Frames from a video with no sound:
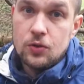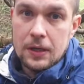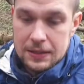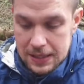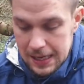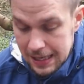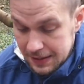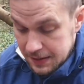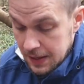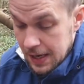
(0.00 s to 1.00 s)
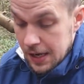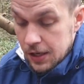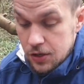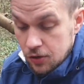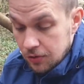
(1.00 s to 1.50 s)
it is
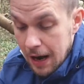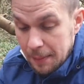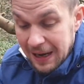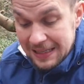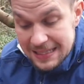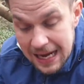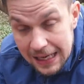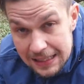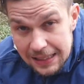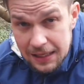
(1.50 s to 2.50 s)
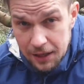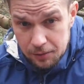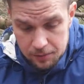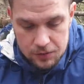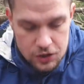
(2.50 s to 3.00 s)
you grab a tiny
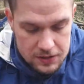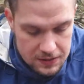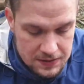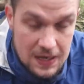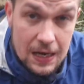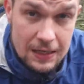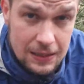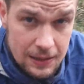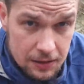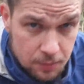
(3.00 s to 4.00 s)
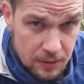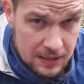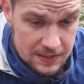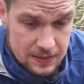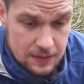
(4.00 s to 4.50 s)
little
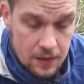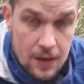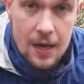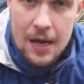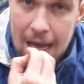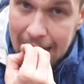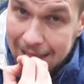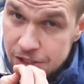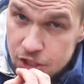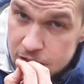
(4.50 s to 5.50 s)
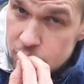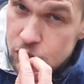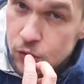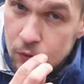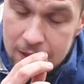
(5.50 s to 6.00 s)
piece and just
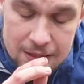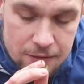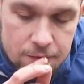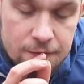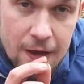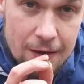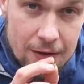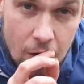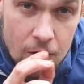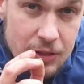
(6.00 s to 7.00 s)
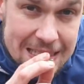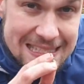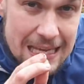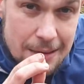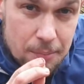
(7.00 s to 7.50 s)
chew it very on the
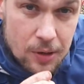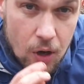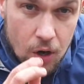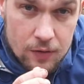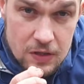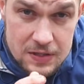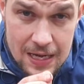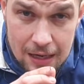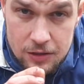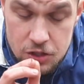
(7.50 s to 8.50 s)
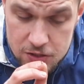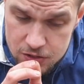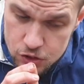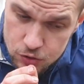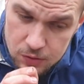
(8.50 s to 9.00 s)
tip of your tongue. Just
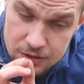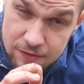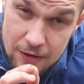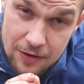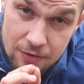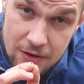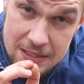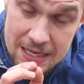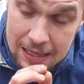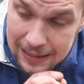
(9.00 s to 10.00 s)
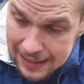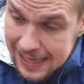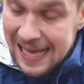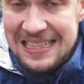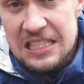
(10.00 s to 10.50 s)
chew it very tiny
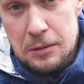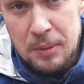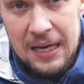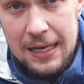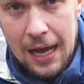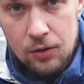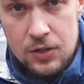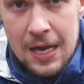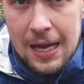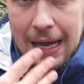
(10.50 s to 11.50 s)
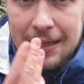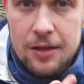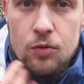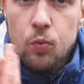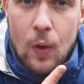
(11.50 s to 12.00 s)
and spit it out, and
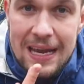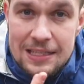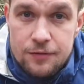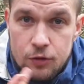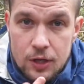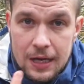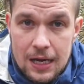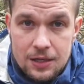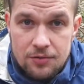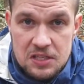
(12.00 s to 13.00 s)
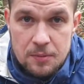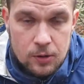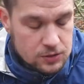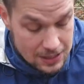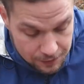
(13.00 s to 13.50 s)
then wait for the kind of
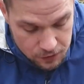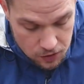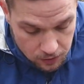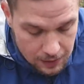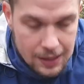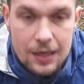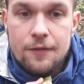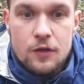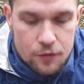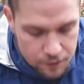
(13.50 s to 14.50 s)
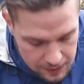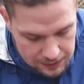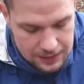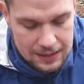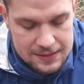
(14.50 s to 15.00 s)
response. If you feel
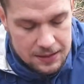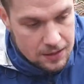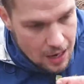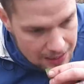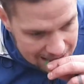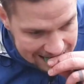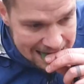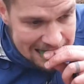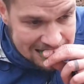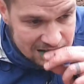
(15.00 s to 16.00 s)
that it's a garlicky,